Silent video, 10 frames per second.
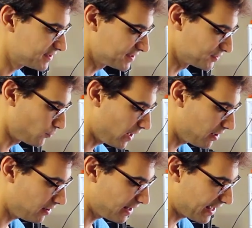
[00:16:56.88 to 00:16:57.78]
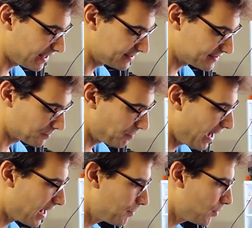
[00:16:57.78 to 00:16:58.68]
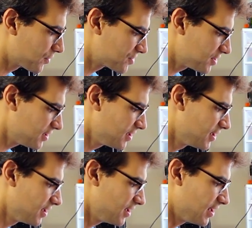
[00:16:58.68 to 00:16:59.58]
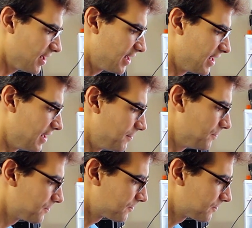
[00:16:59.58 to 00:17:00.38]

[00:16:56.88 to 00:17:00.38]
this as well as the back portion. I